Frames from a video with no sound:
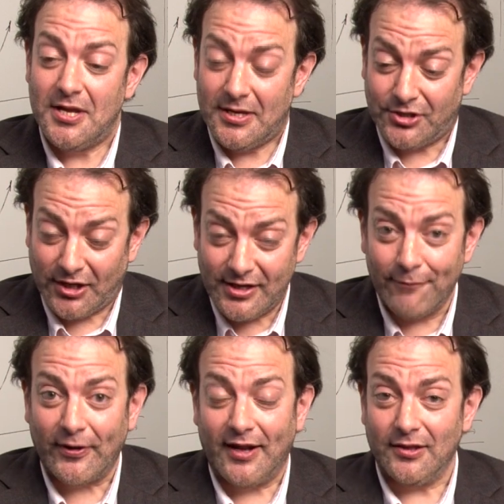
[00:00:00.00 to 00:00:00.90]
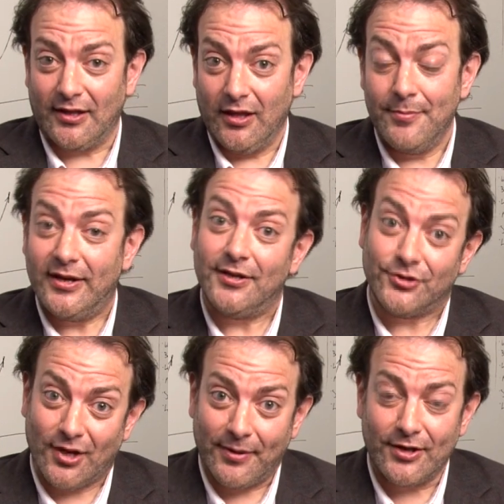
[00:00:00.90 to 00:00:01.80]
significantly limited,
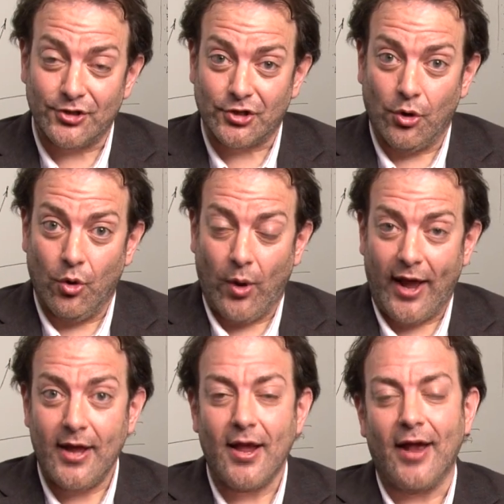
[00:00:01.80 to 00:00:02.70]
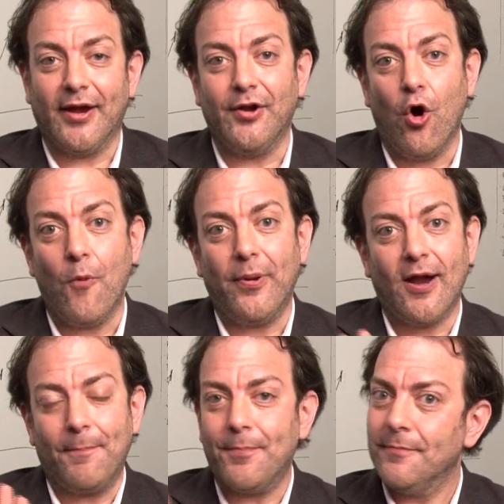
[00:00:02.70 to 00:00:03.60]
in some cases go away, and can open
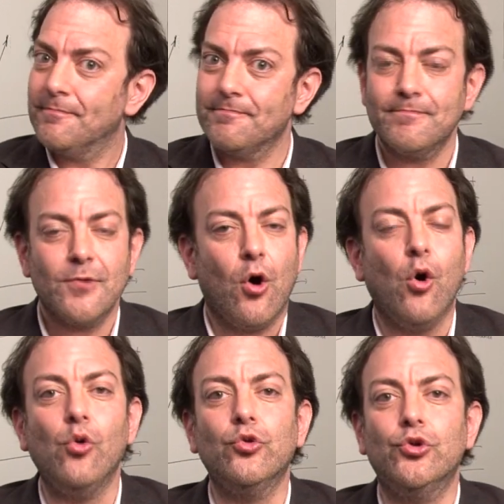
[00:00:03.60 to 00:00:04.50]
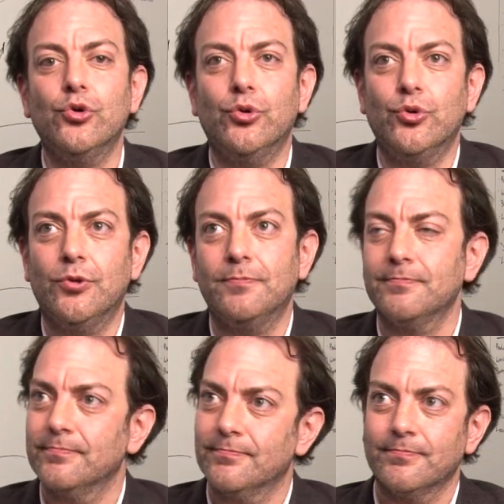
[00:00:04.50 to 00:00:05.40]
up whole new
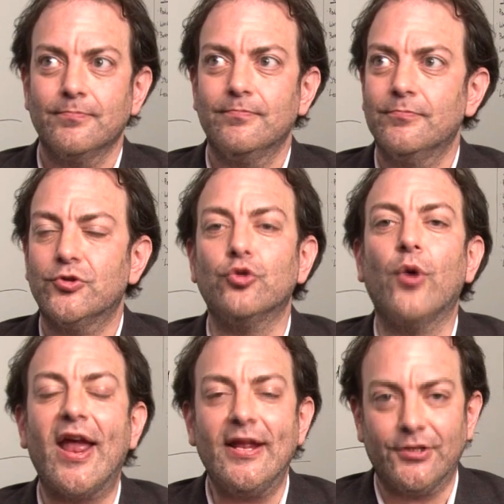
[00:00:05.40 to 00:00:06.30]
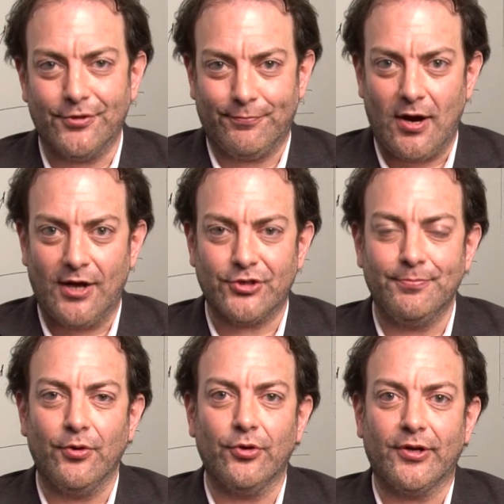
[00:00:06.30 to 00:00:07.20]
terrains of
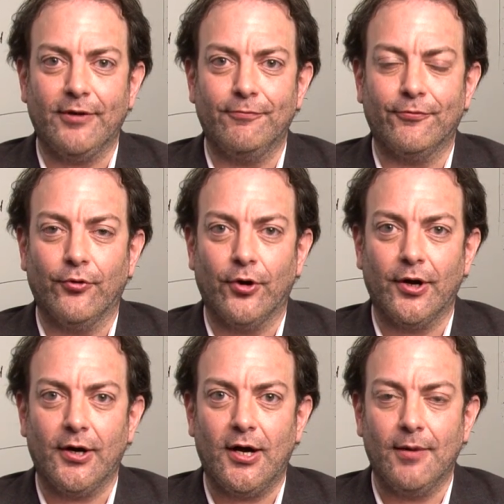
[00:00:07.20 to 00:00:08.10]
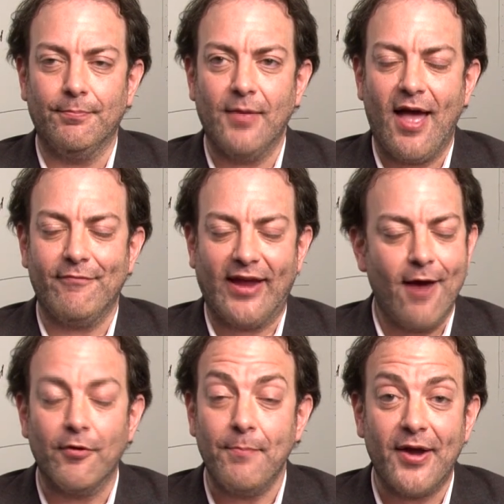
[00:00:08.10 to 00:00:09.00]
possibility for um, having
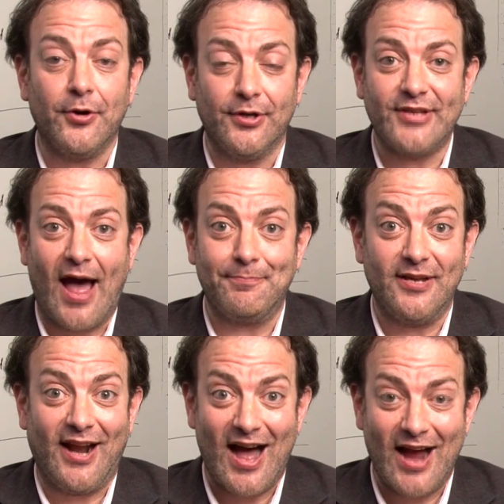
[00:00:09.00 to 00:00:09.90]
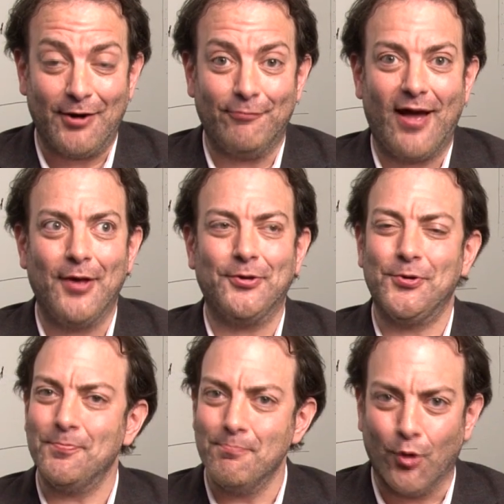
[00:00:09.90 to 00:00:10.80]
ever better adapted, higher
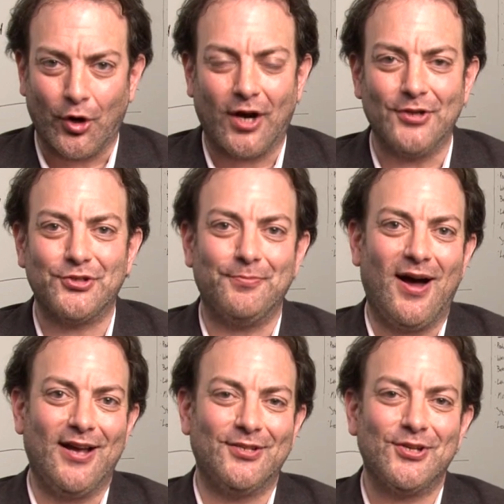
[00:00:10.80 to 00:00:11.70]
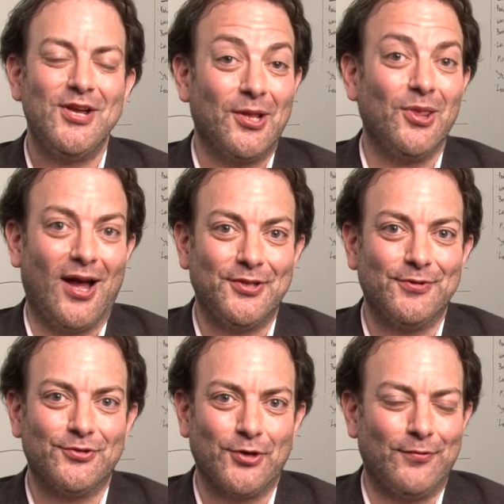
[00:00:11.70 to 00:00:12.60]
value, more customized lines
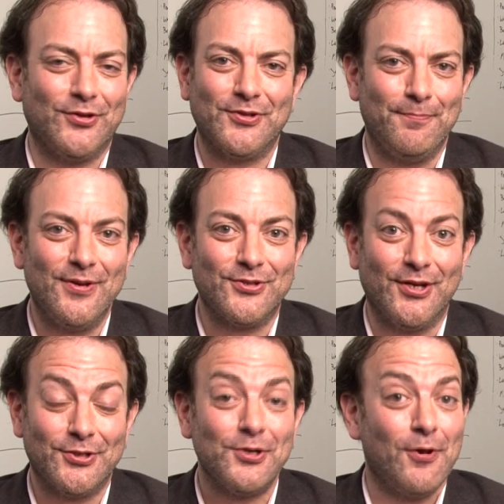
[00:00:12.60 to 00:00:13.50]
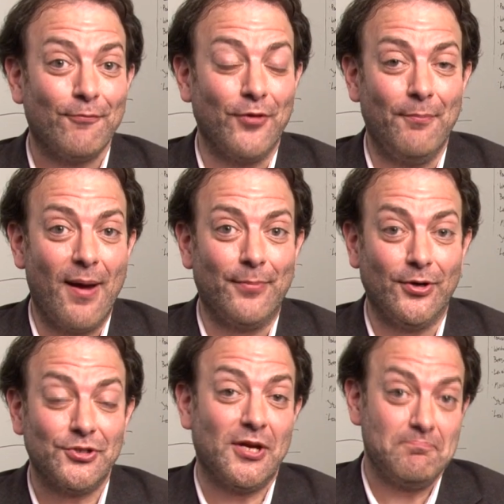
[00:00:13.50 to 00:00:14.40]
of service and business for the
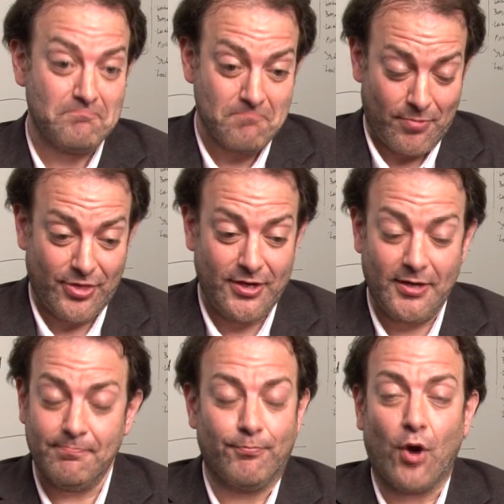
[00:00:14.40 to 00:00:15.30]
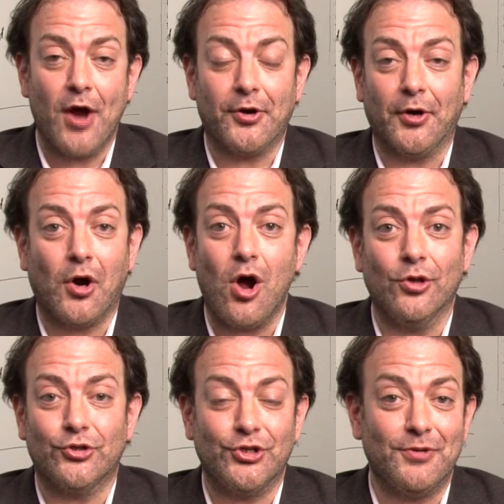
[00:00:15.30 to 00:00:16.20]
members and the broader
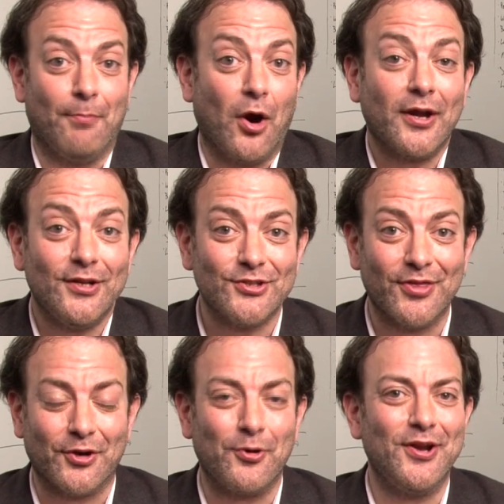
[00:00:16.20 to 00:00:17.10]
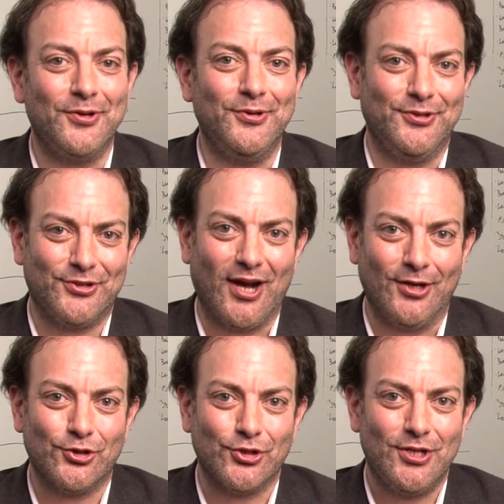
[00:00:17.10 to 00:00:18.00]
ecologies and markets that the credit unions
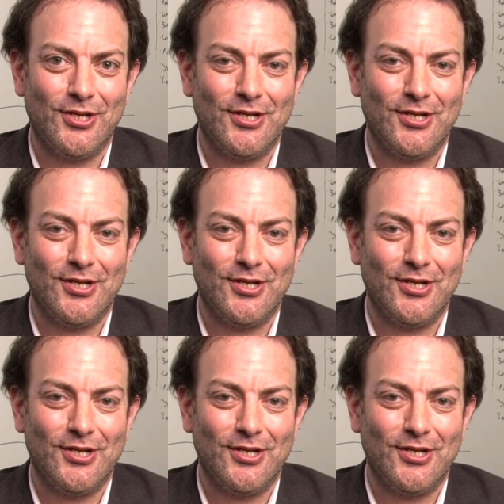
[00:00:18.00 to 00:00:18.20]
touch.